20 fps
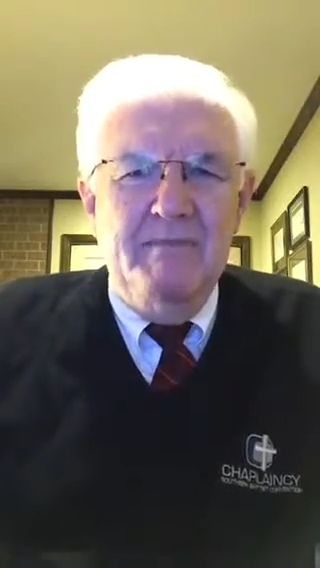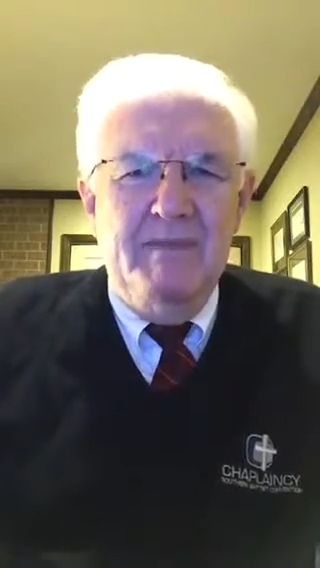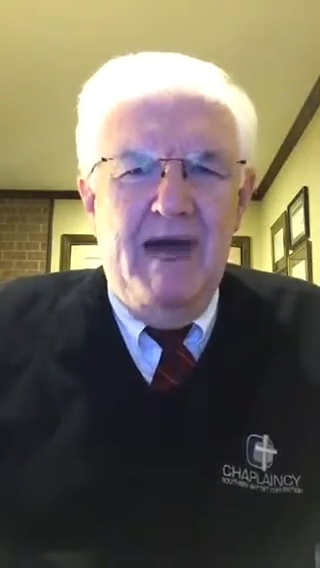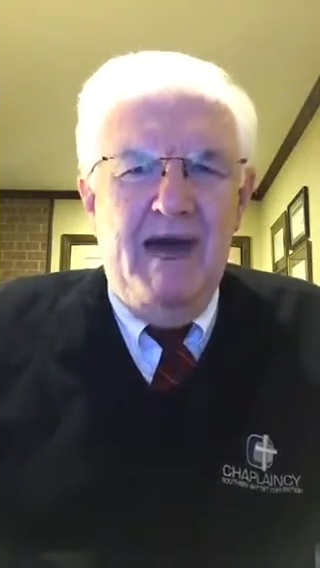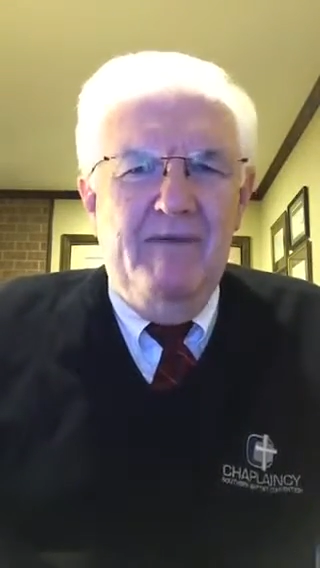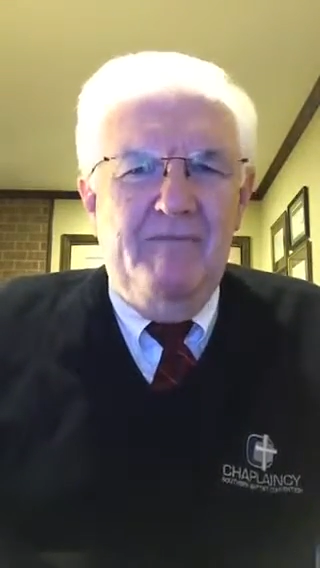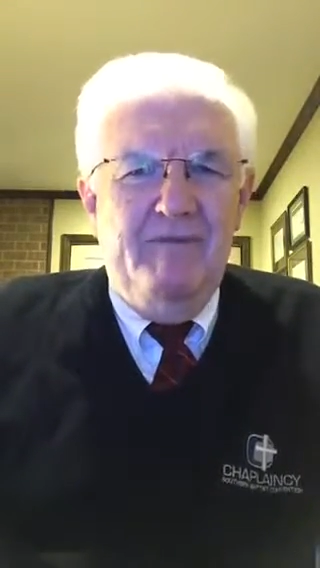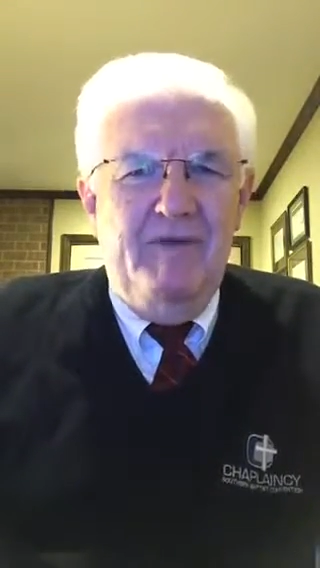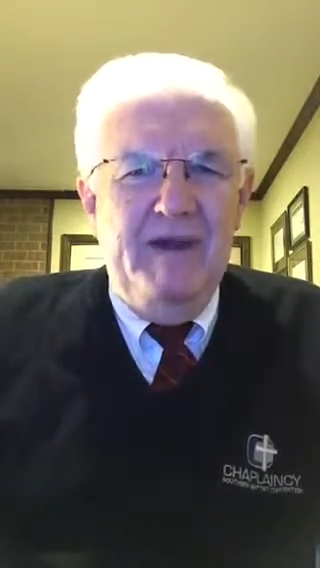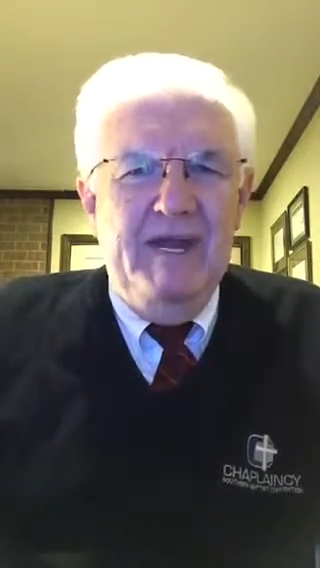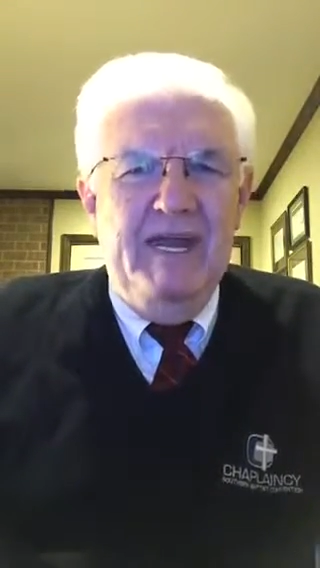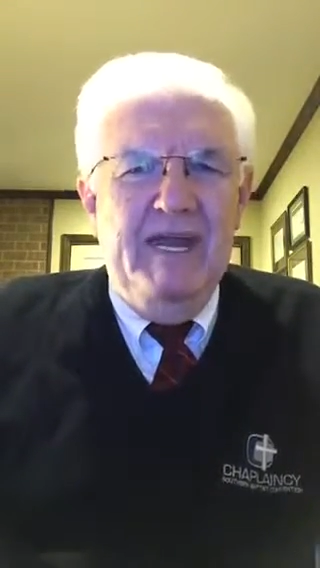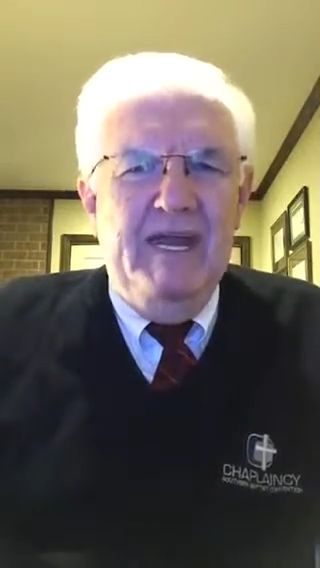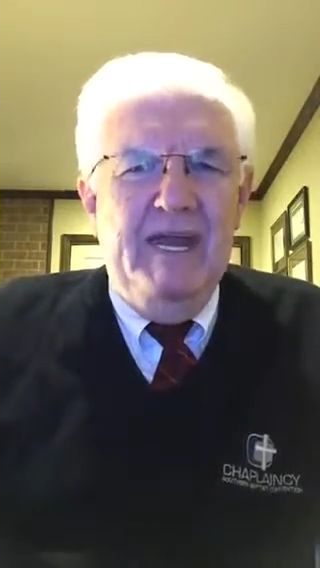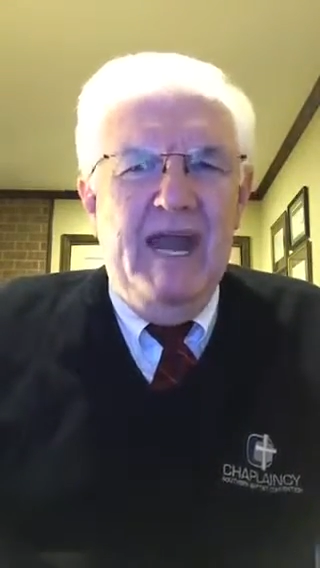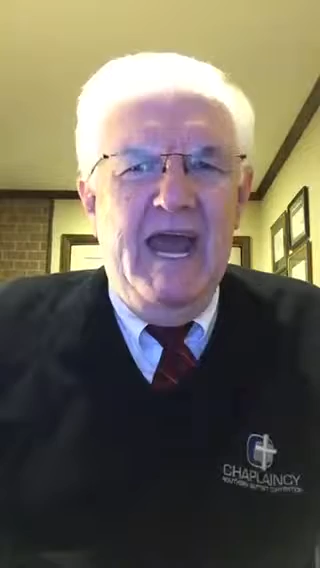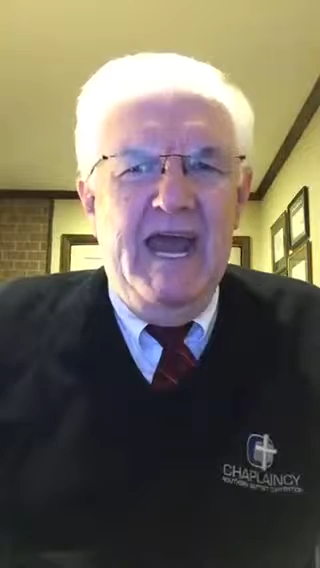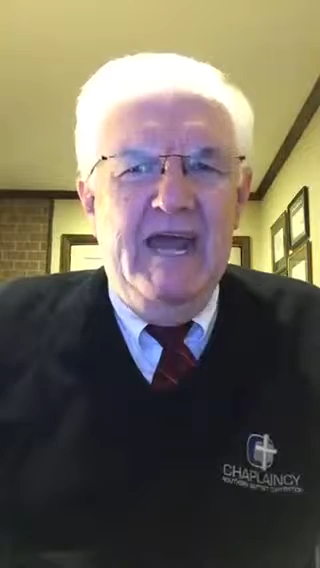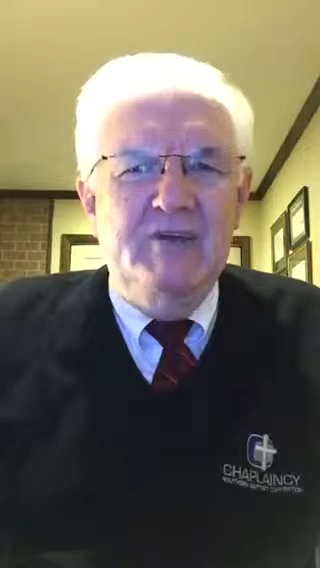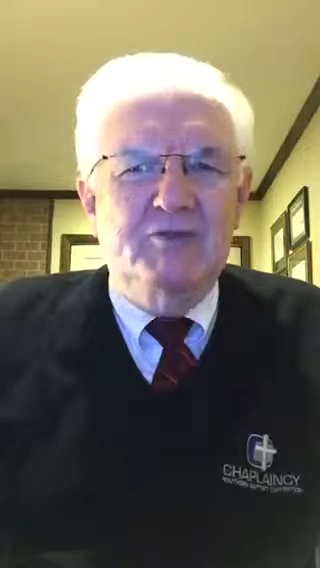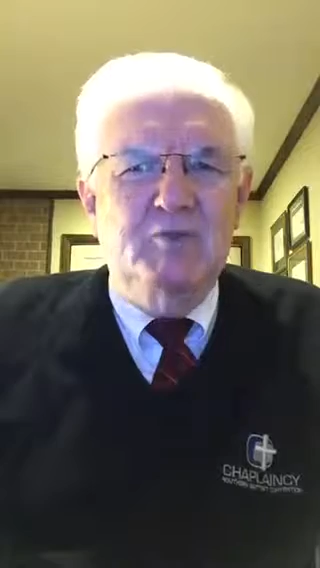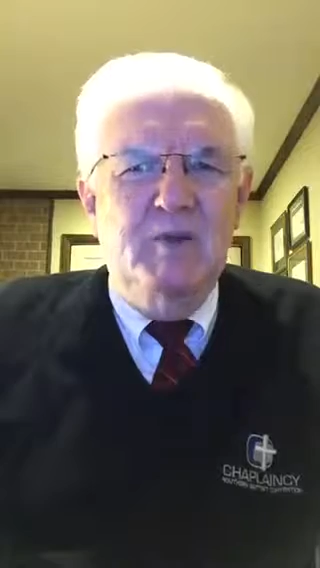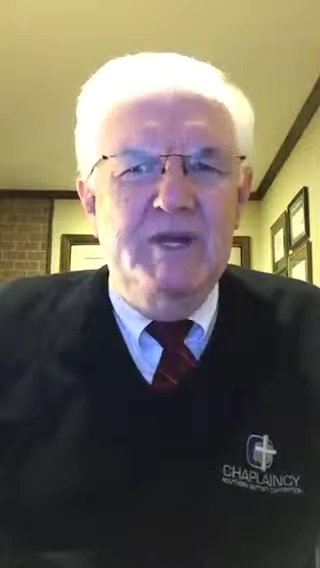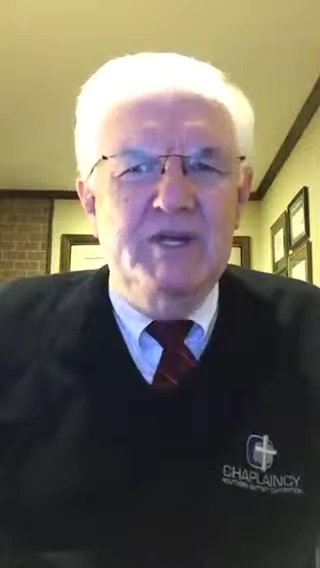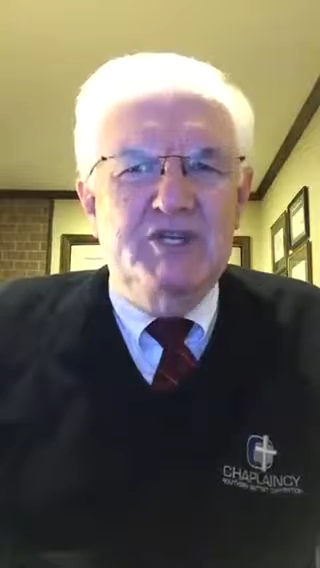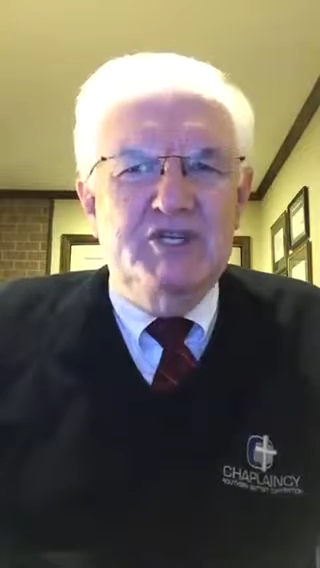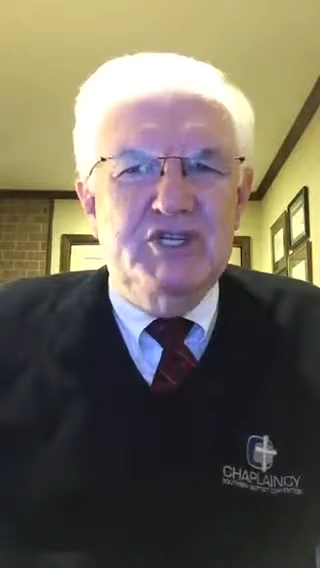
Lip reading: my friend, as we